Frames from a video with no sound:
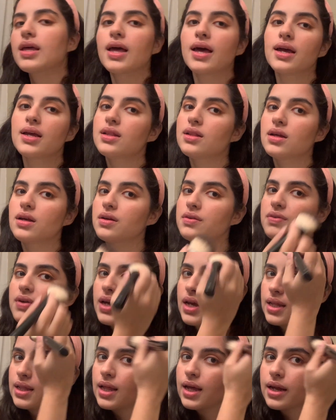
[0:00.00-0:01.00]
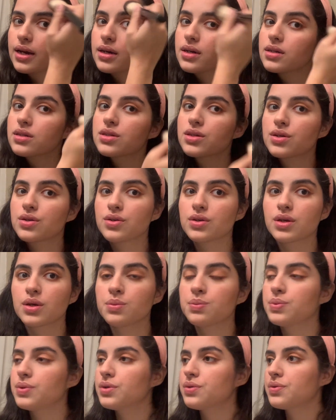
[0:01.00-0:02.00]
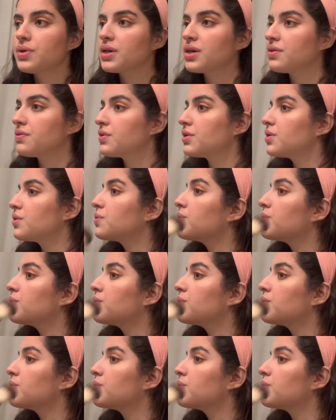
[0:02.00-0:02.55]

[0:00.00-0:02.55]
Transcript: I love highlighters, so you can put whatever you